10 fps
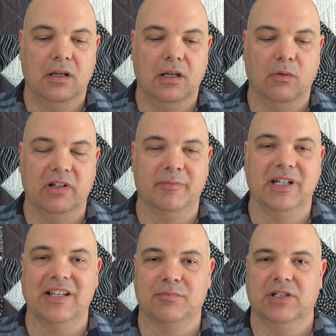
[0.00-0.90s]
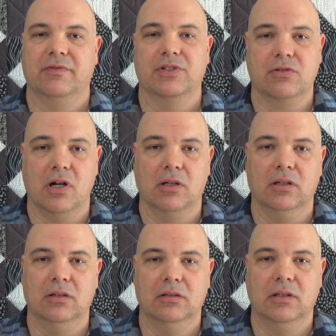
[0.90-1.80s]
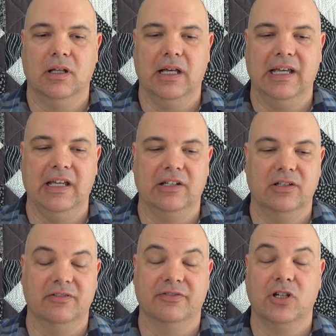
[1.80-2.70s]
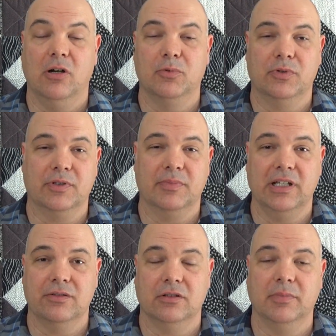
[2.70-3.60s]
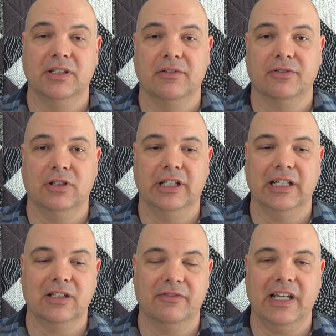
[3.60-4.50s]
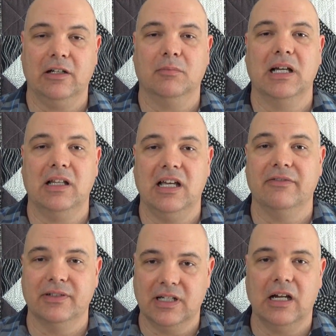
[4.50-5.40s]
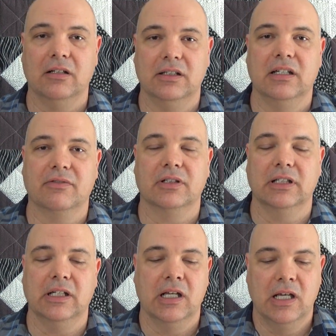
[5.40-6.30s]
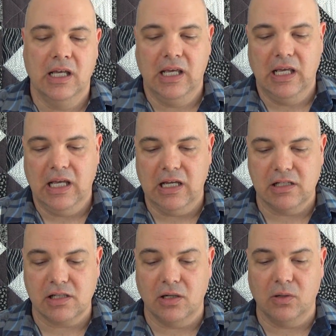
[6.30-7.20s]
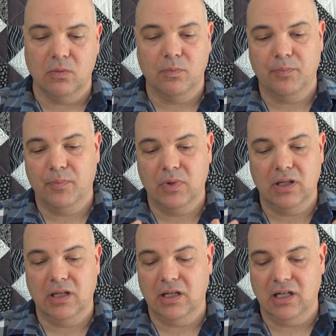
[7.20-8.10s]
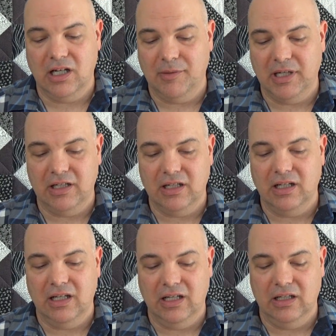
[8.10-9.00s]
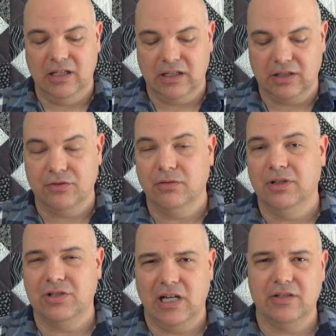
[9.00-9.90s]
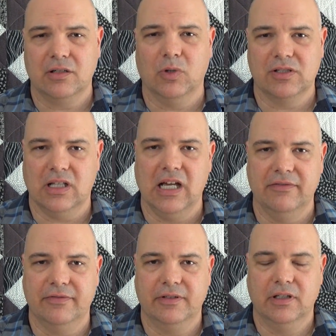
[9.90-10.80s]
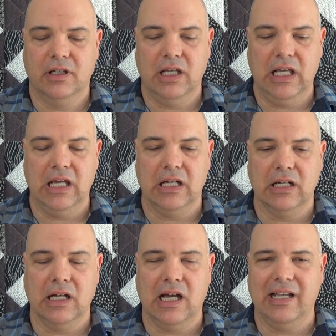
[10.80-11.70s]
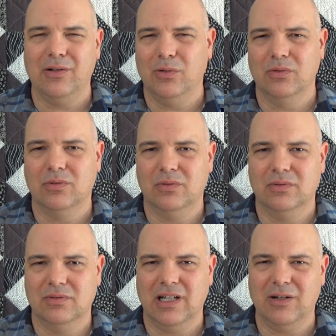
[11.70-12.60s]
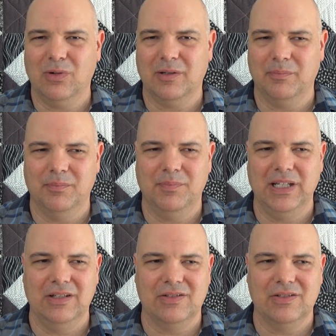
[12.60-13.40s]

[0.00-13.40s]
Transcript: It wouldn't have been as much of a struggle. I could have coped with some things a little bit differently. I could have handled my life entirely differently. And so, I mean, it can truly change someone's life. And I don't want to be